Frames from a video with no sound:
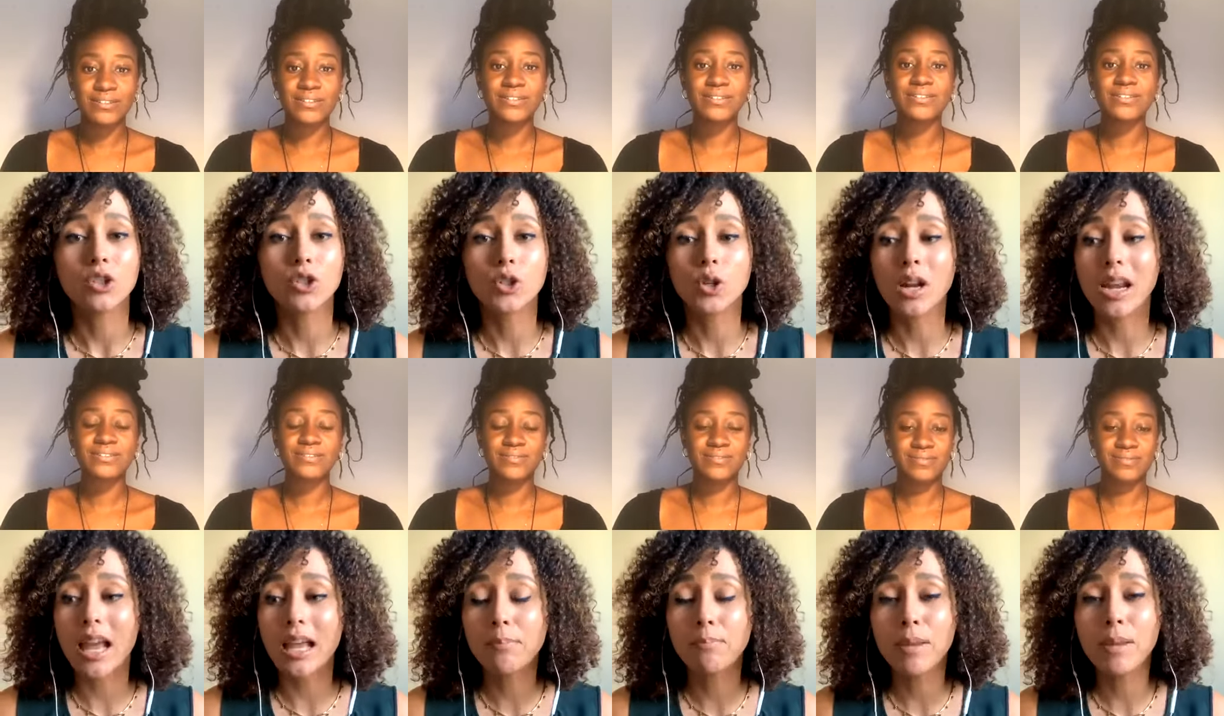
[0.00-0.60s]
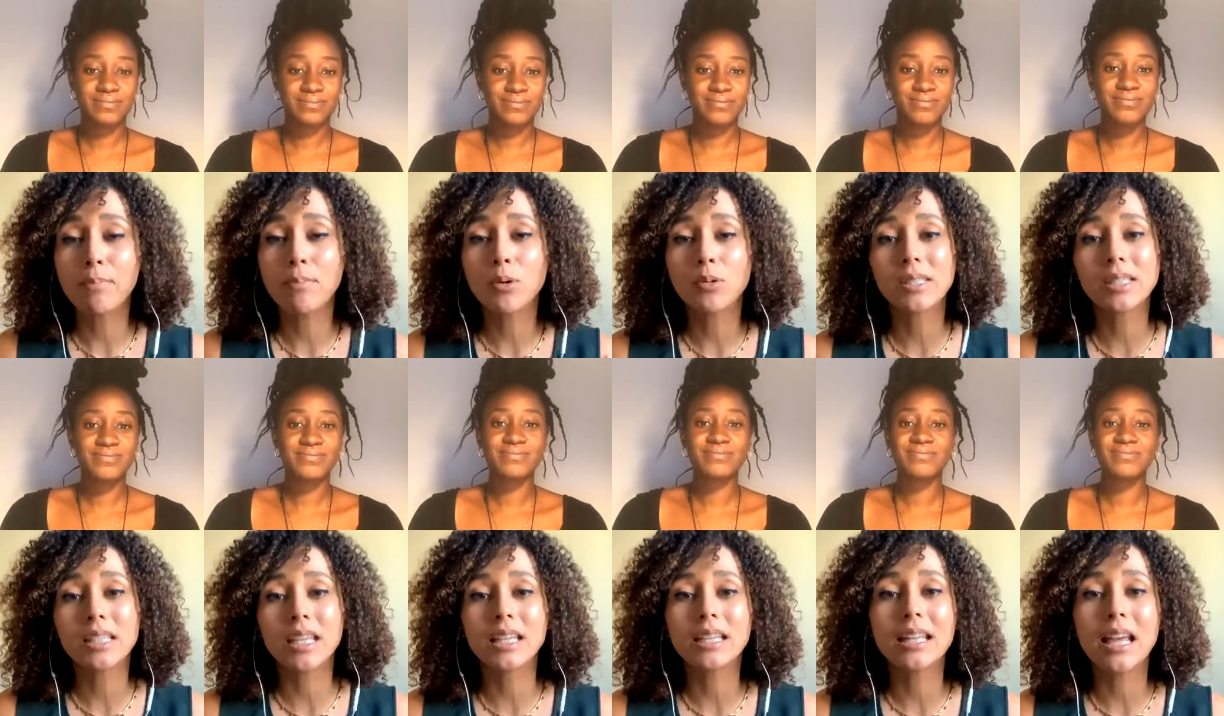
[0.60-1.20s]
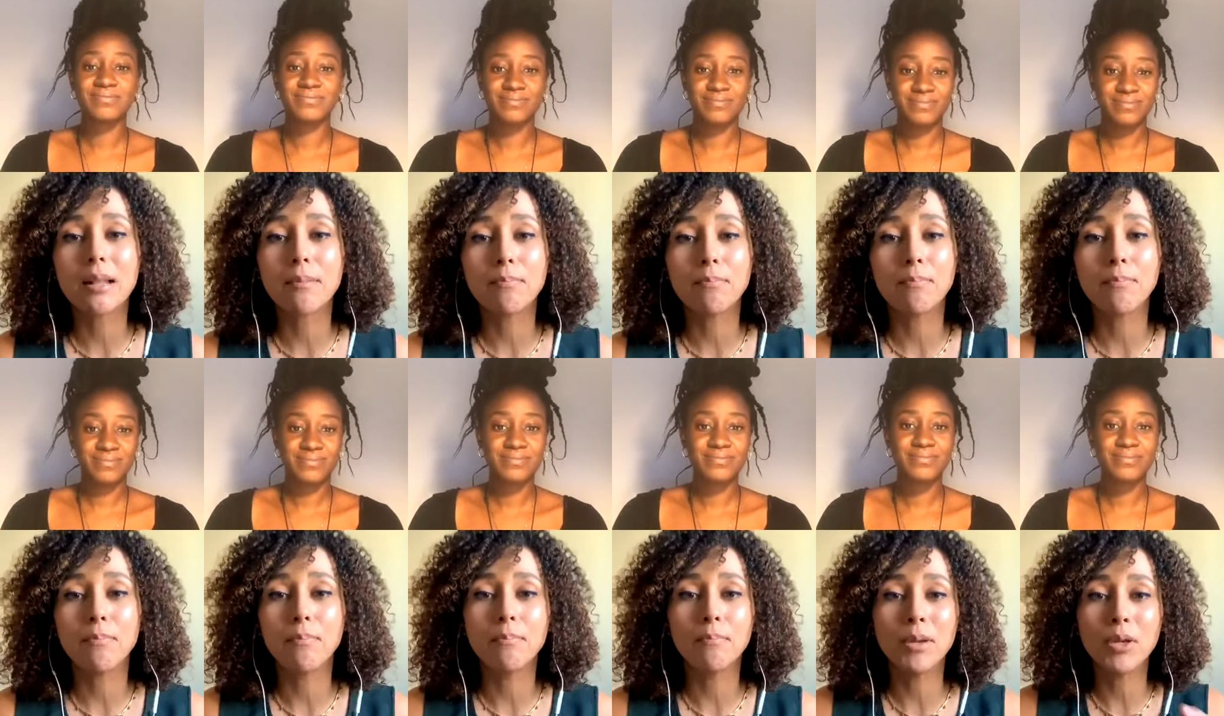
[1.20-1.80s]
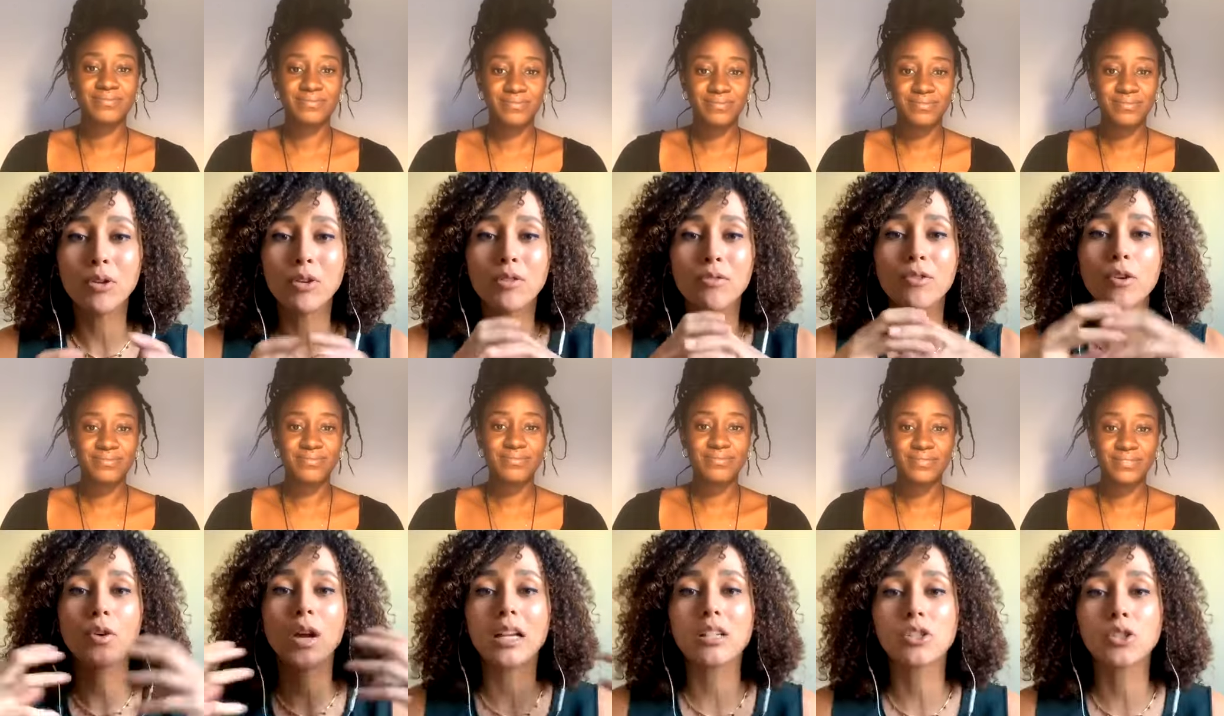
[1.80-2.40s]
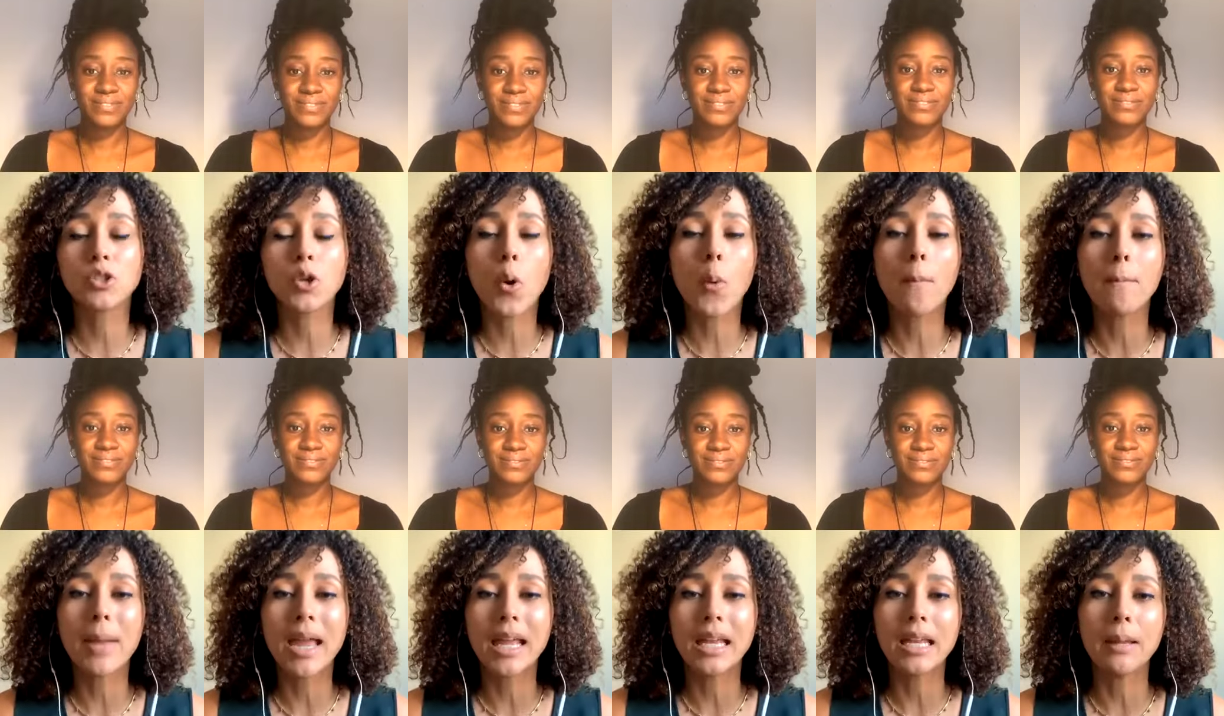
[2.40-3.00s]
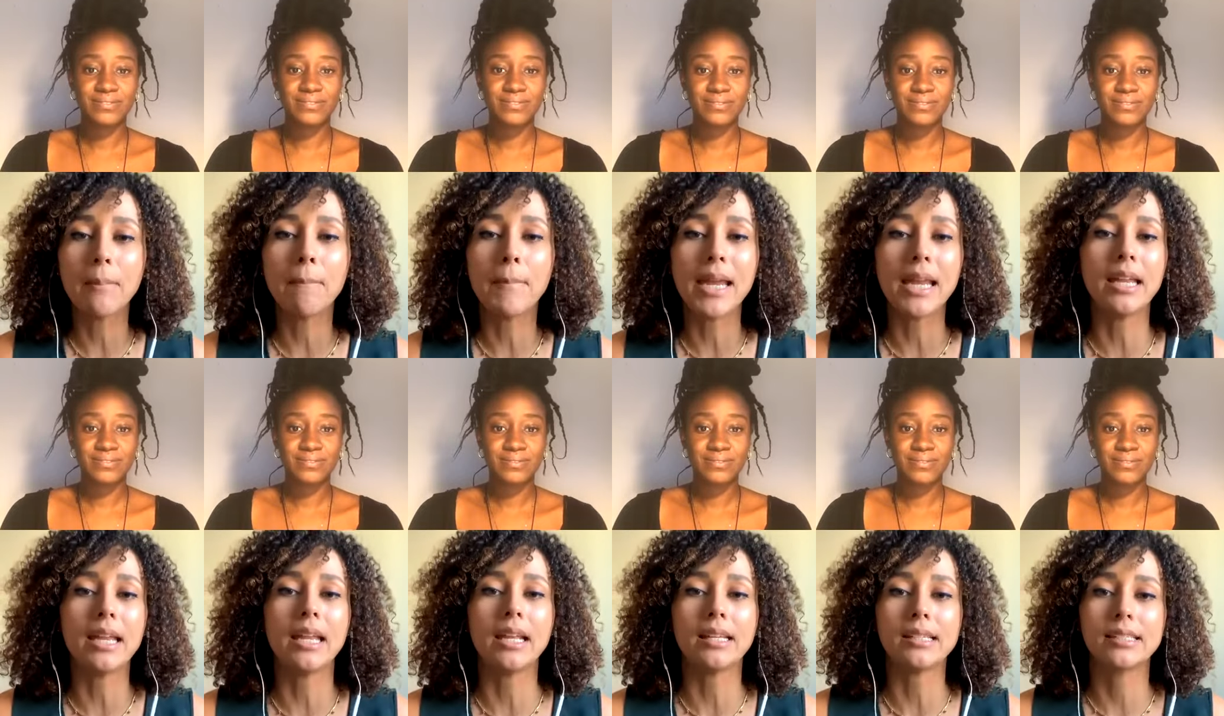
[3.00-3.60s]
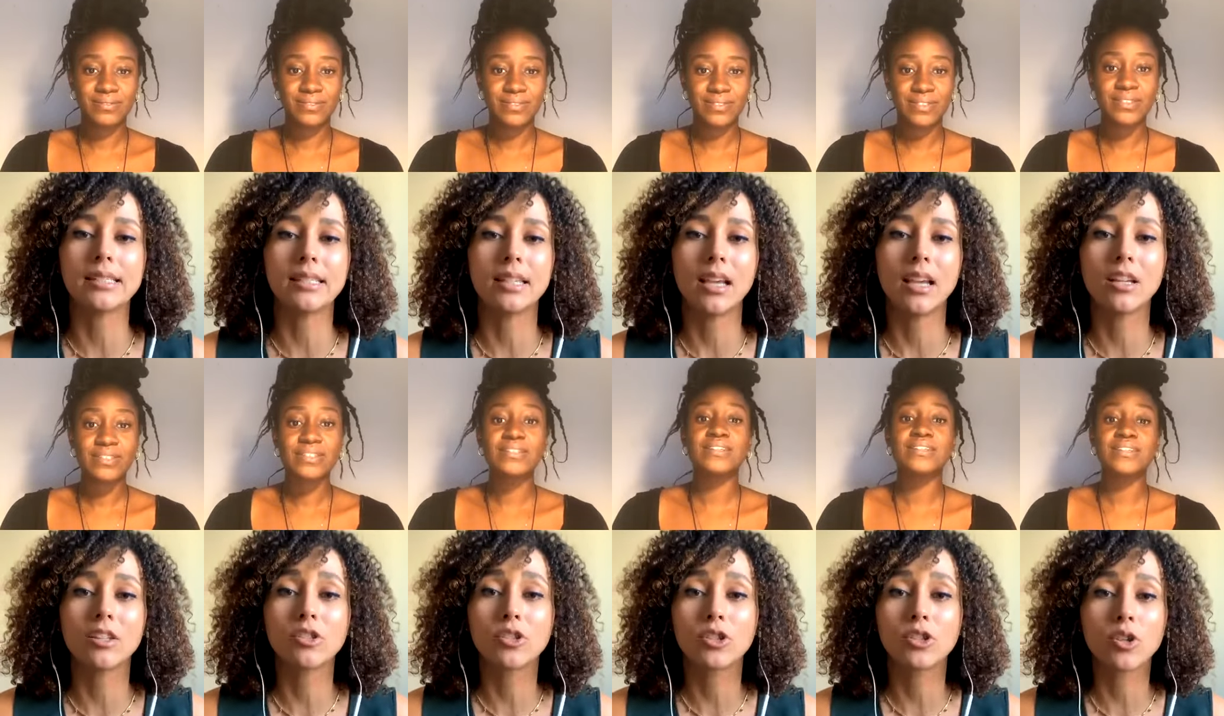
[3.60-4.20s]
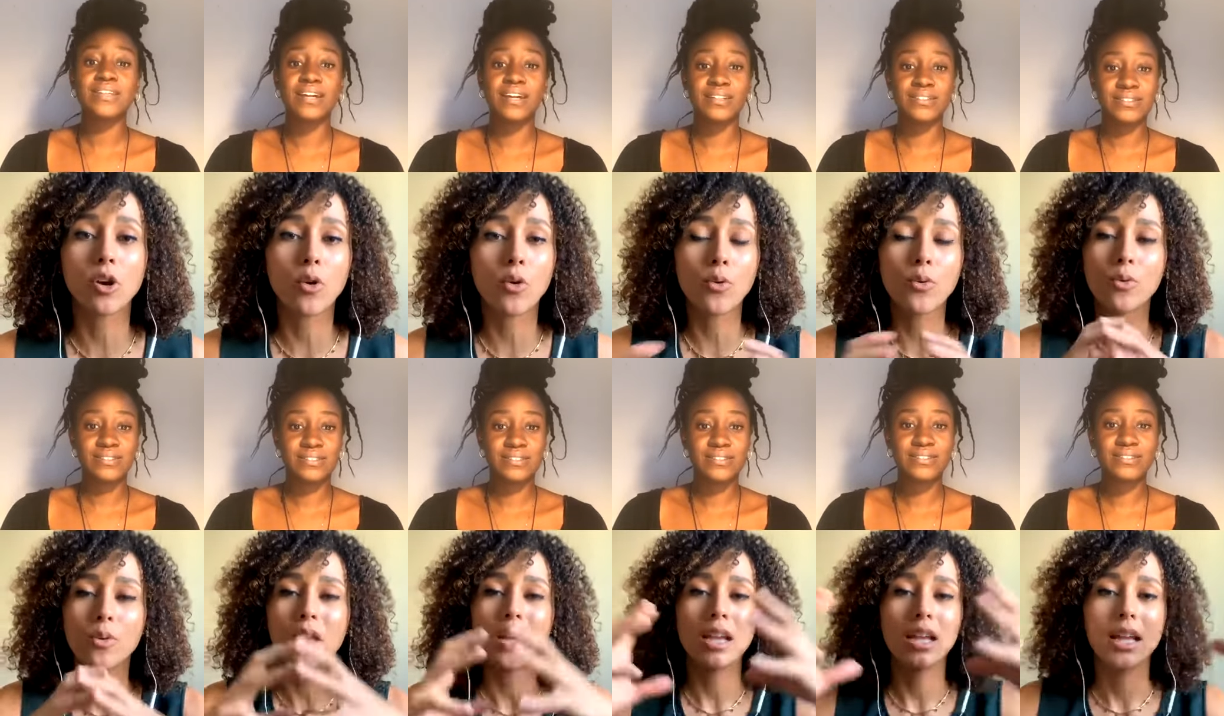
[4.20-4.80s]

Speaker 1: to let people see that beautiful has so many meanings. It's so yeah.